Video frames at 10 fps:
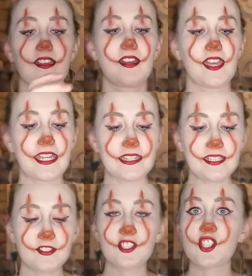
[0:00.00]
And
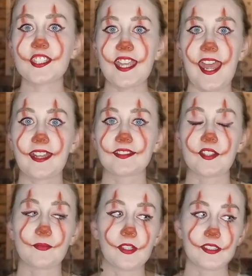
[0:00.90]
these are just
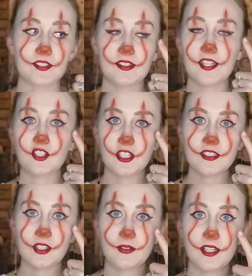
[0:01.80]
accent ones, so they just
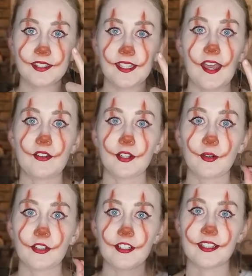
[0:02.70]
go on the outer
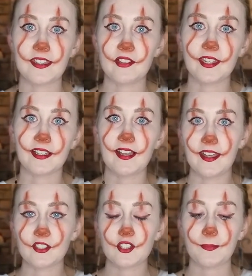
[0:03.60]
corner to give a little
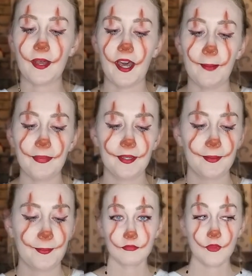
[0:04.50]
extra pop.
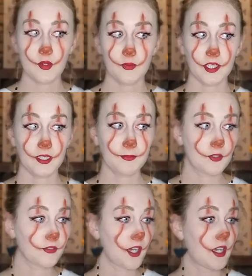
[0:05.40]
We're gonna
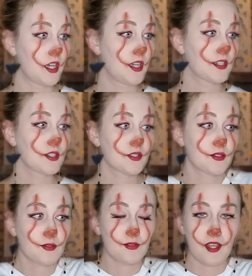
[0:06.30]
move on
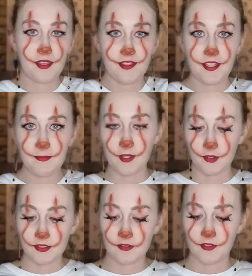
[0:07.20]
to the
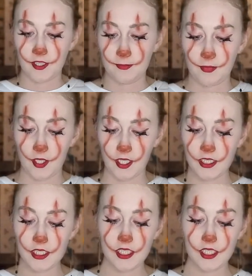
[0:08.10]
most fun part.